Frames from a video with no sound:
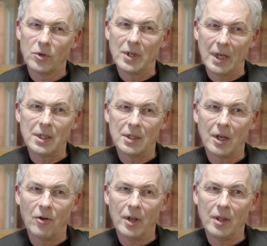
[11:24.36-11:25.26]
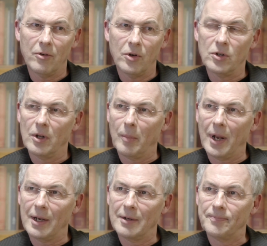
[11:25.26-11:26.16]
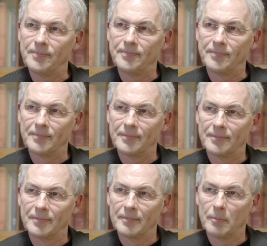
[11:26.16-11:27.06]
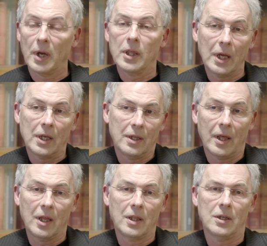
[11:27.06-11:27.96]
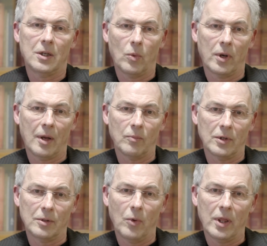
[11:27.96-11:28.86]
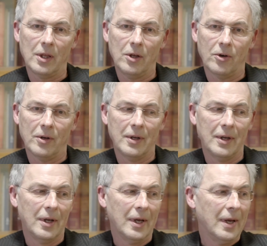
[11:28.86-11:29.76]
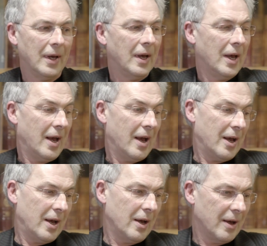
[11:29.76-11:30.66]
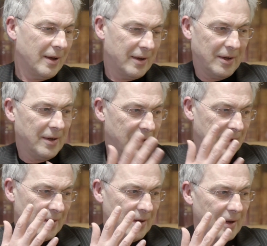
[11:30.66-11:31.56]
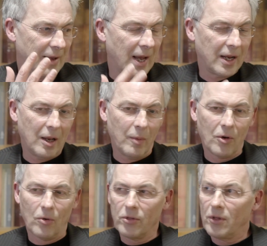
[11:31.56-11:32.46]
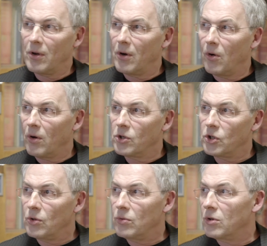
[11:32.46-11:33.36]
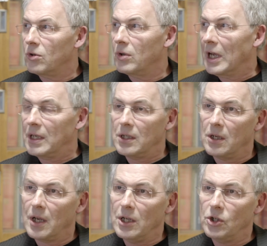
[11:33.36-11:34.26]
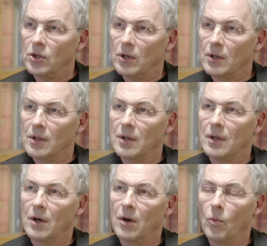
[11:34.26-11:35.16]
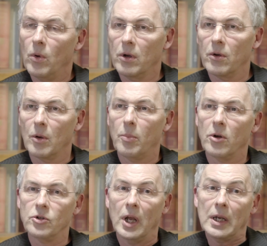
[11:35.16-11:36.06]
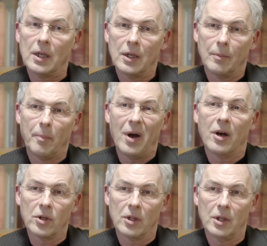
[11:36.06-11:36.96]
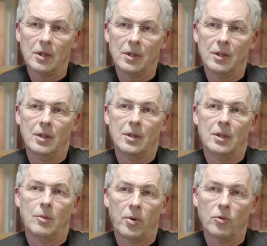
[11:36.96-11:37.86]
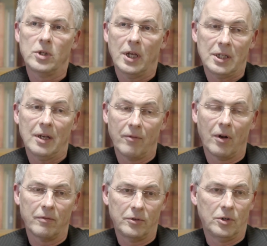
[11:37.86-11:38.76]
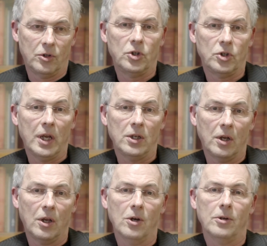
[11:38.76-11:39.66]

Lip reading: necessarily the original plan. But I think this is what happens, whether you're an academic author or a student doing a dissertation or working on a project. Part of the process involves changing